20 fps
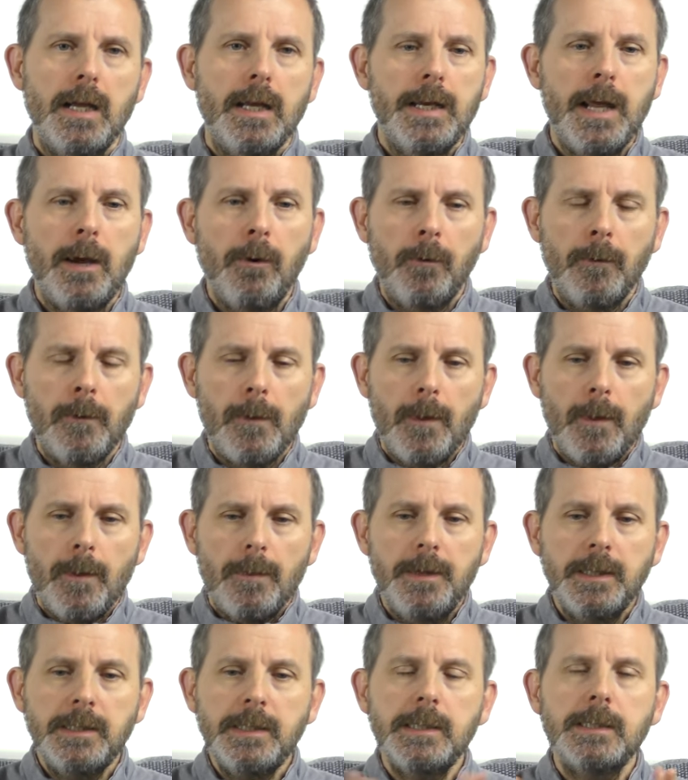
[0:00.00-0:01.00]
Now,
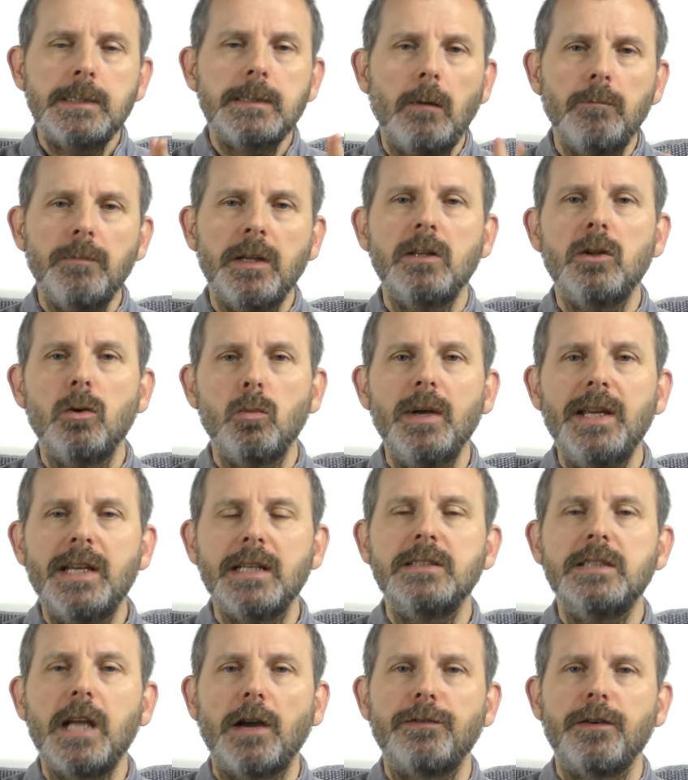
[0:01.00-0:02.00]
this is something that we
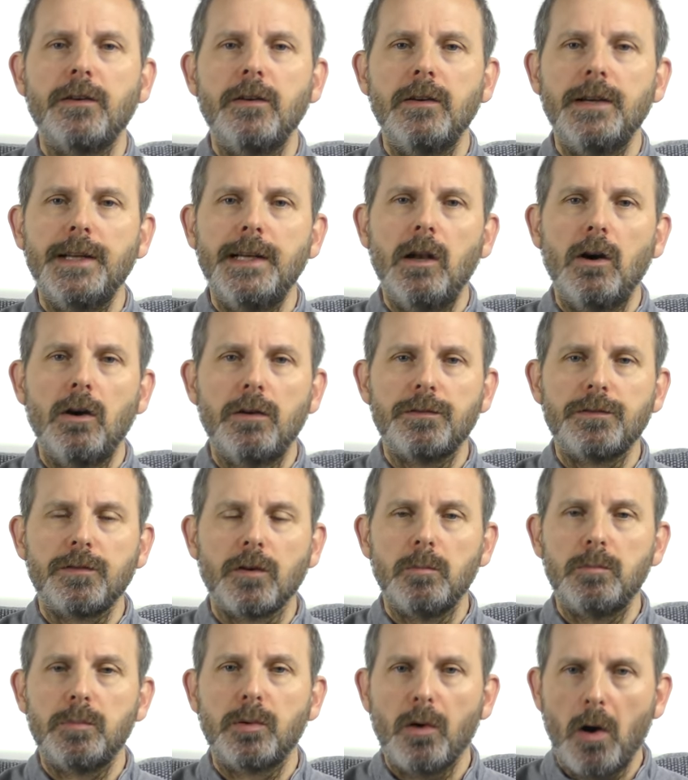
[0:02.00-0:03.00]
can definitely learn
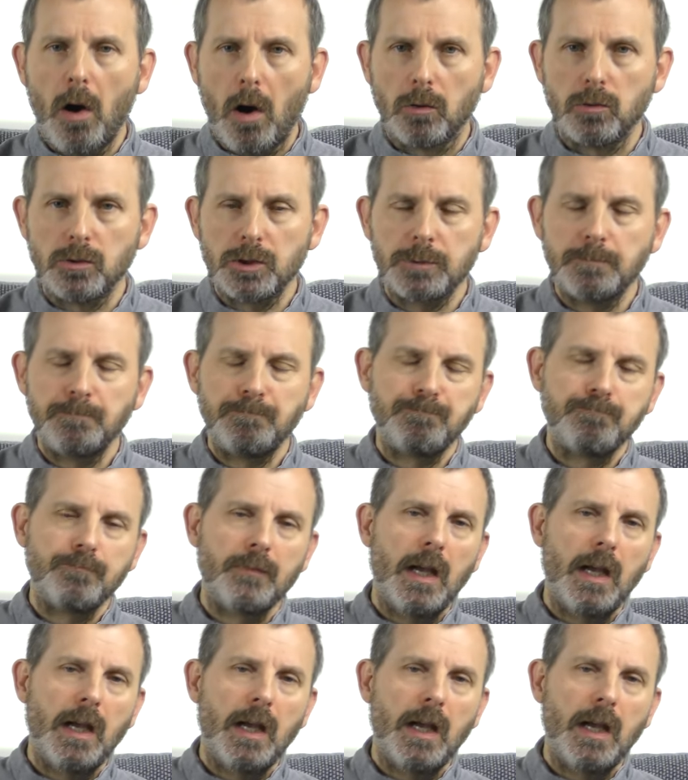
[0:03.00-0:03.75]
from pros.